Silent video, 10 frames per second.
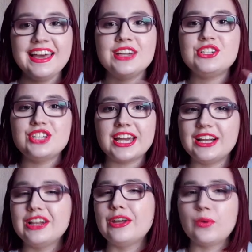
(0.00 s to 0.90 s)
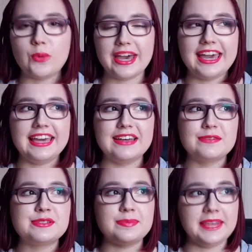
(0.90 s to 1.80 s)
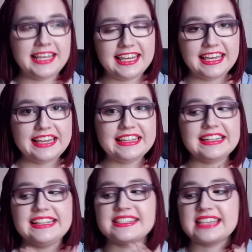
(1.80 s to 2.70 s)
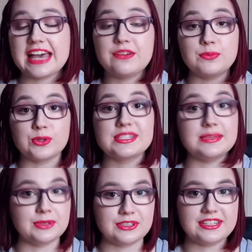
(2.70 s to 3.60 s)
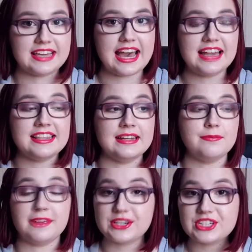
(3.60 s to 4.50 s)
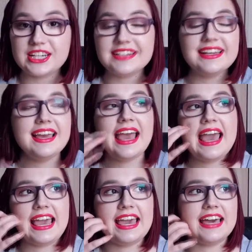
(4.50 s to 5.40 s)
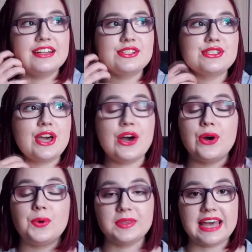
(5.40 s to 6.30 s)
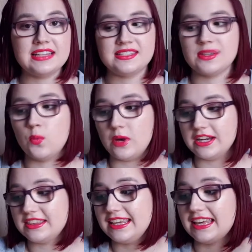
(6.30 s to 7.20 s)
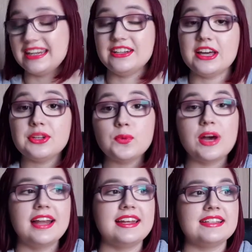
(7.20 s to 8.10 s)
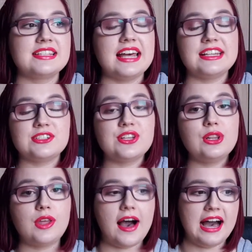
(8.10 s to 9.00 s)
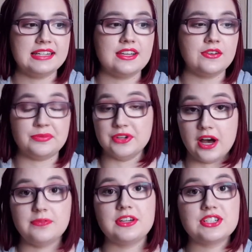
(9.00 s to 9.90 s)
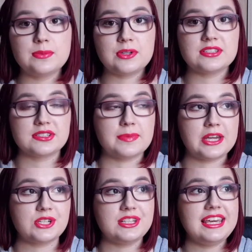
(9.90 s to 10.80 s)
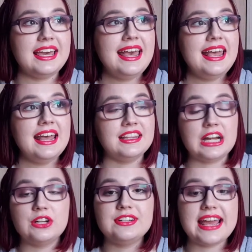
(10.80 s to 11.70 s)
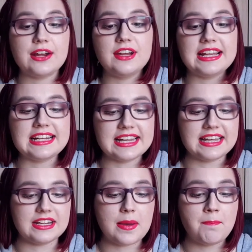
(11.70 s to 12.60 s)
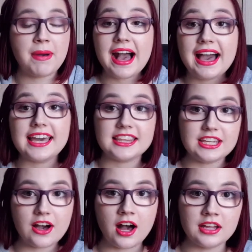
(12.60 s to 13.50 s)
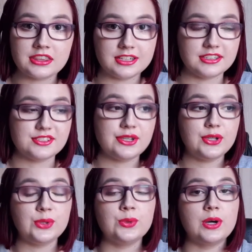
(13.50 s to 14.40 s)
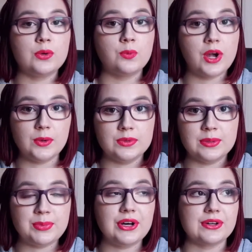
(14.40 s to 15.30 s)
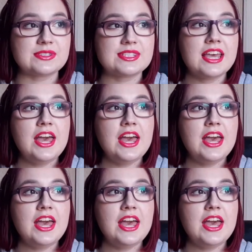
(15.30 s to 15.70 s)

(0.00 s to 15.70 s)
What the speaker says: chill way of speaking, it's kind of more similar to that than fiction. And so that's one thing. And another one is that there's a lot of nonfiction books, especially, that are narrated by the authors who wrote the books,